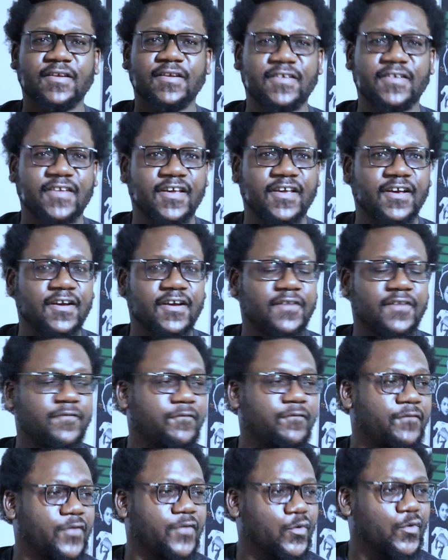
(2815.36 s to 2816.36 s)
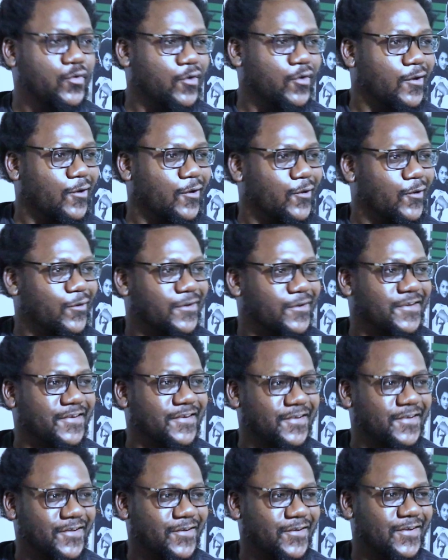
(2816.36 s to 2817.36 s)
tech feudal lord,
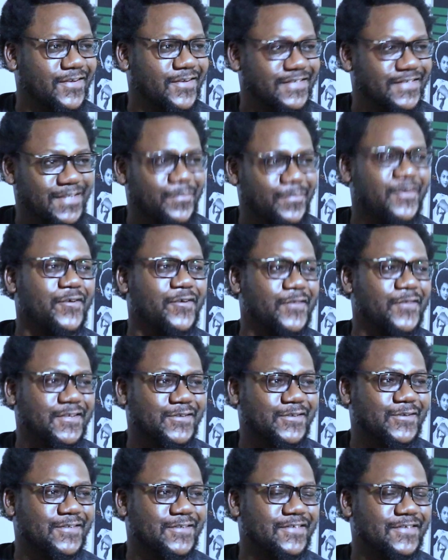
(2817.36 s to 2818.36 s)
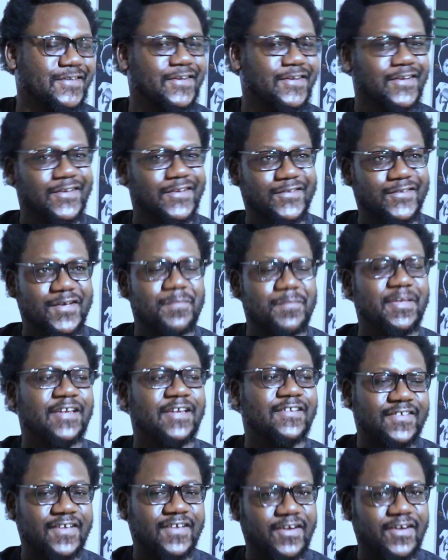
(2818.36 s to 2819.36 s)
something of the sort. So I mean,
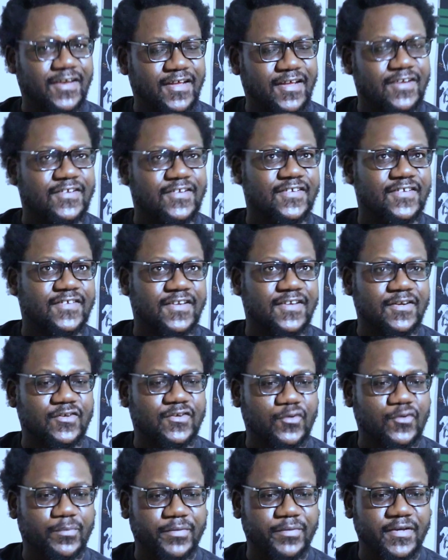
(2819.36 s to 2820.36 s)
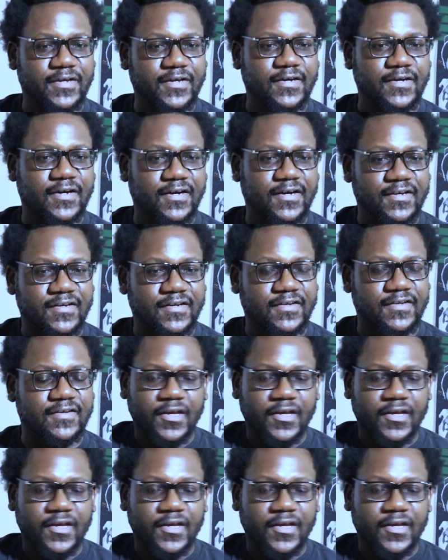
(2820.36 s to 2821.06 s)
it's a really interesting topic, and